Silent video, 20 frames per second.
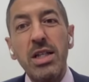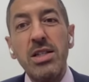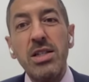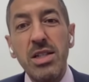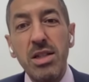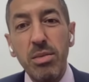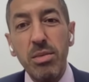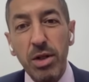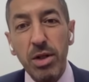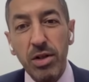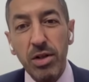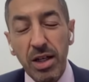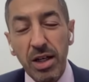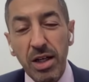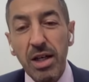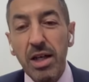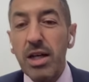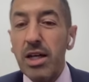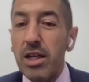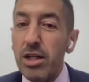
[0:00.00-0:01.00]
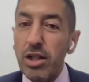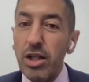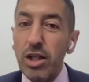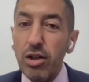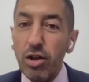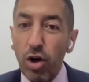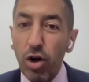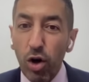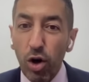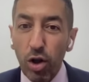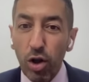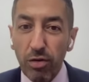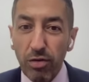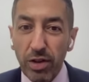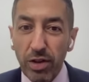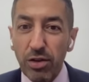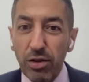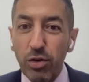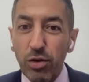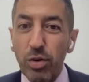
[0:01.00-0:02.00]
And similarly, you need all
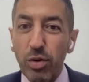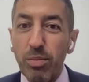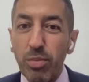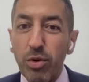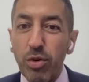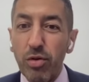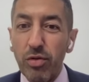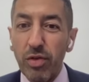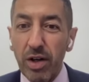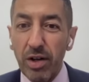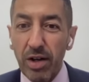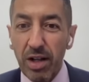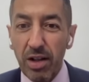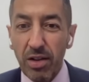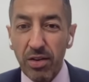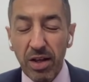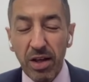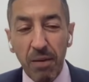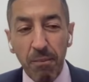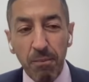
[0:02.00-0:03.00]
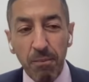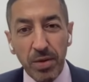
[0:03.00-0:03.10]
of that to improve our health.